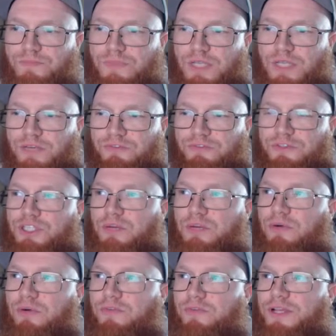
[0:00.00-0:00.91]
If you
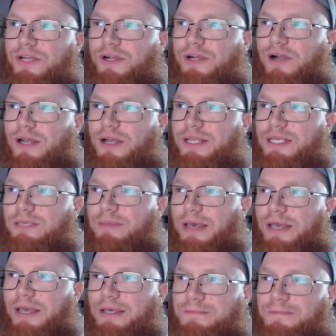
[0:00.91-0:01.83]
jump over here on
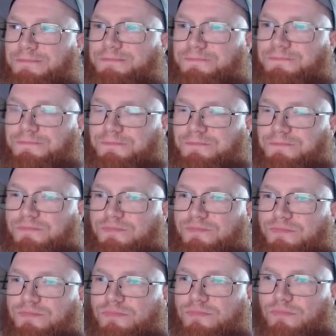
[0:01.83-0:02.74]
eBay,
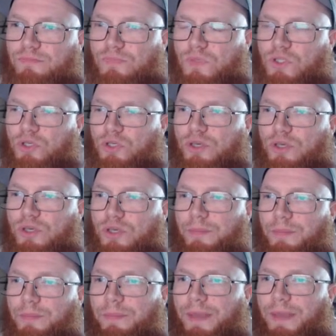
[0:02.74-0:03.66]
you can
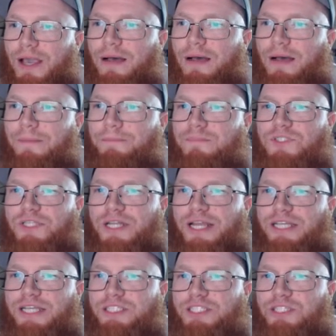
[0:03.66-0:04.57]
pick up
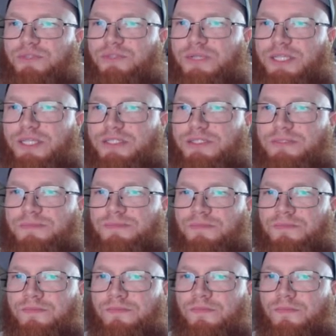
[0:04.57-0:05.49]
Slaanesh units
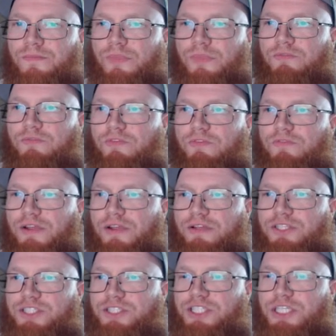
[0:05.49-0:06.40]
for
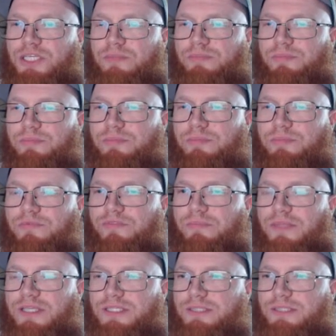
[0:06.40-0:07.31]
very cheap from this